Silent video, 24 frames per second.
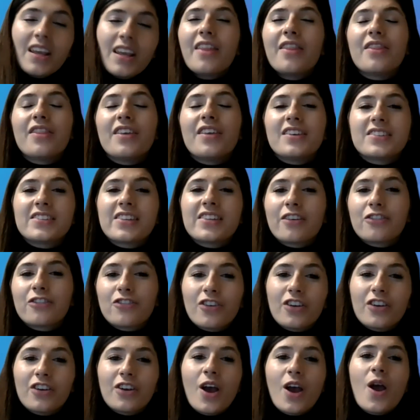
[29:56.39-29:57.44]
This
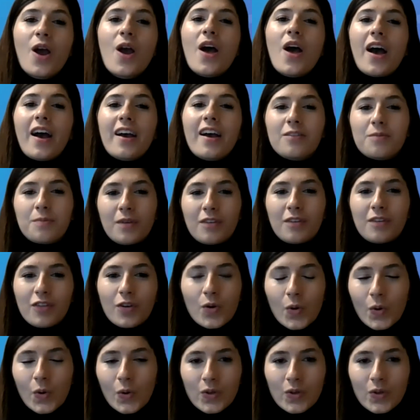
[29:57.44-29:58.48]
session has been
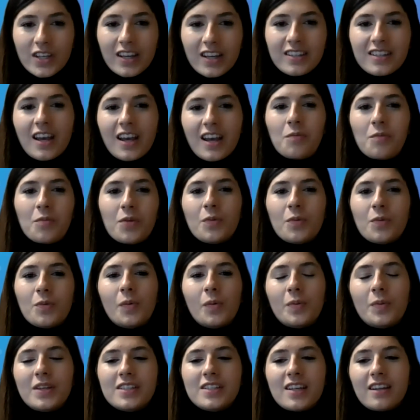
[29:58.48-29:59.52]
recorded and we will
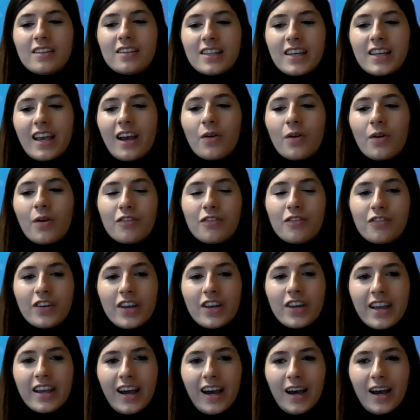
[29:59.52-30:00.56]
be sending out a
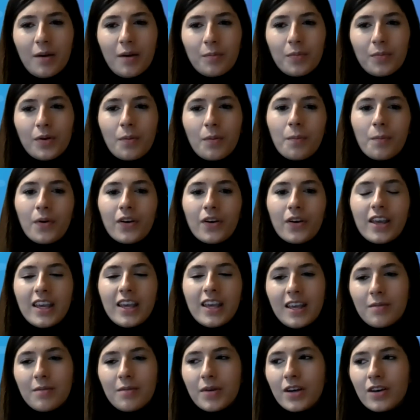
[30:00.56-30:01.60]
recap by
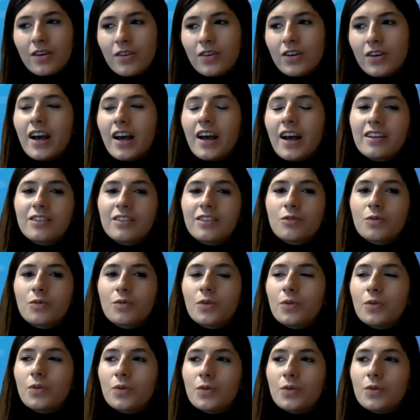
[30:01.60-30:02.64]
email, and
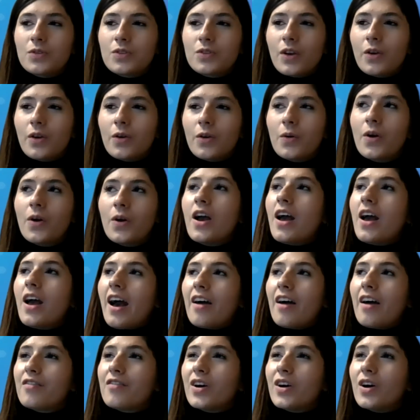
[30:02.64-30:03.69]
we'll also
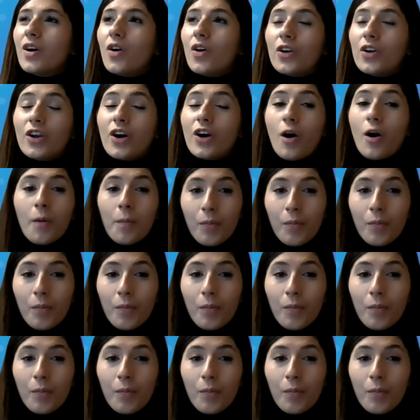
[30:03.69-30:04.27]
have it on our